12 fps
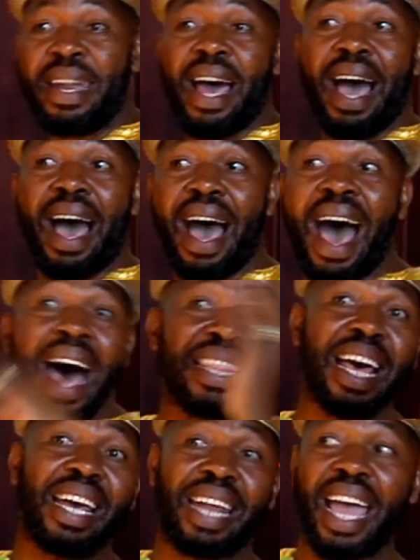of the plaque.
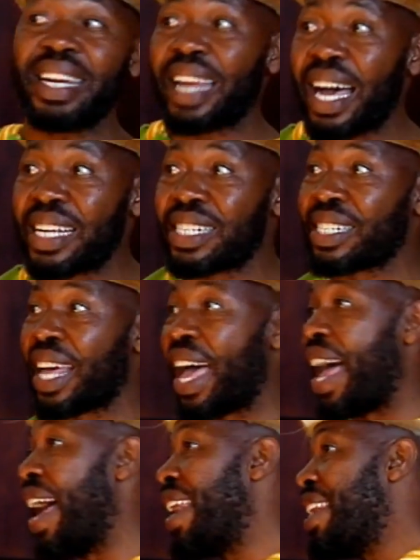
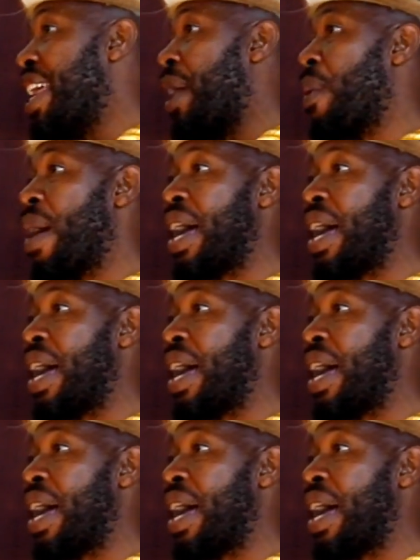Matlako Komani,